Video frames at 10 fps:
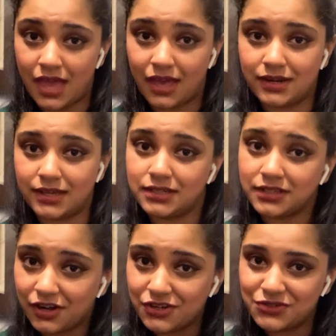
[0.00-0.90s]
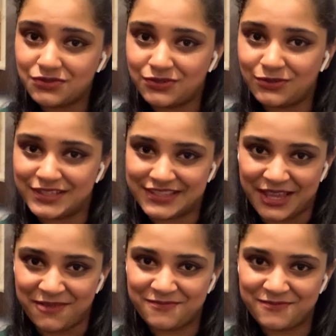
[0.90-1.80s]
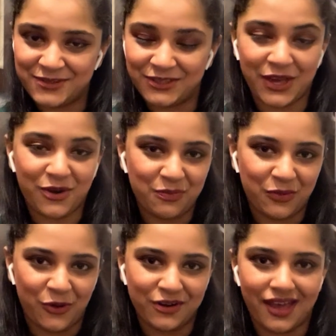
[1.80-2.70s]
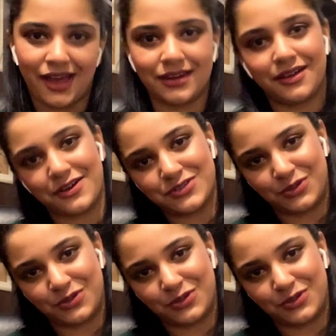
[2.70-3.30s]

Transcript: And I'd encourage you to do the same to get on board and cast